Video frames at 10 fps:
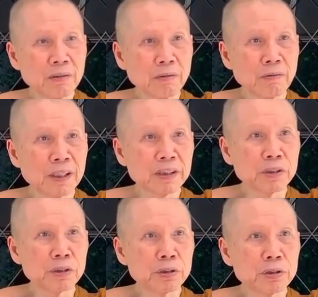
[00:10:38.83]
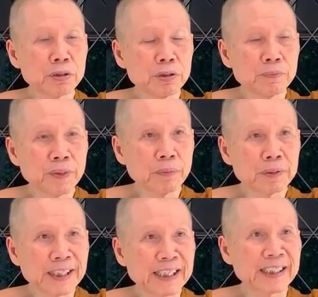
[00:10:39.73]
when you
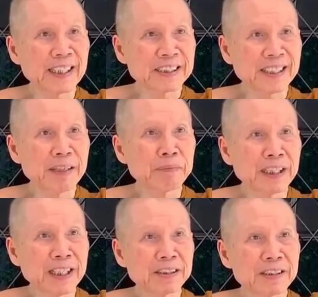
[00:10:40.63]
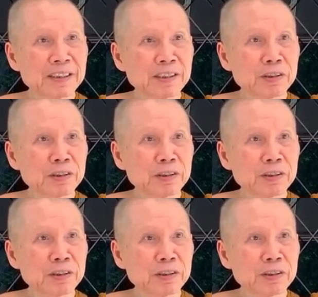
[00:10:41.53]
take the examination,